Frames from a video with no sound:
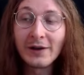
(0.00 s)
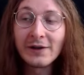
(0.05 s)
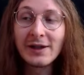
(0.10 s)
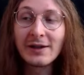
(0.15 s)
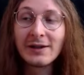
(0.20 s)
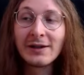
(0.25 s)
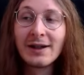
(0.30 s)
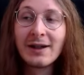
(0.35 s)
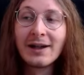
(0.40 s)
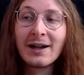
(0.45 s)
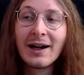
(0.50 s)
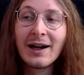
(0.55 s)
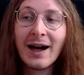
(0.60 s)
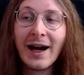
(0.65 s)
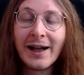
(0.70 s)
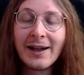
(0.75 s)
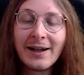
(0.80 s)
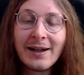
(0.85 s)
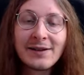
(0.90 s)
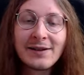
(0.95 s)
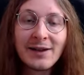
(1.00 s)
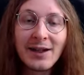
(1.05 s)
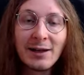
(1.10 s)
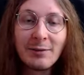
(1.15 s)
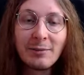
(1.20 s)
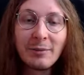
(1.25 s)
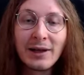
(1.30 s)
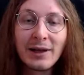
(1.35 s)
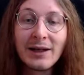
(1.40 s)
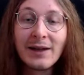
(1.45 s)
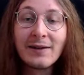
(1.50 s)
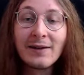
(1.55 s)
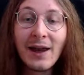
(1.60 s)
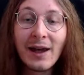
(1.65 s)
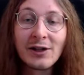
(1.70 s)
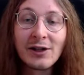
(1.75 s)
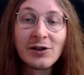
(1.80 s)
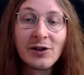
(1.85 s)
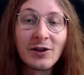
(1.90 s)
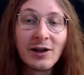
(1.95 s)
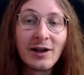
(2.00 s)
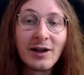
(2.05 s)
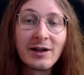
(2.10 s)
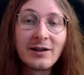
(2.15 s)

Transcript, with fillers: that I didn't skip intentionally,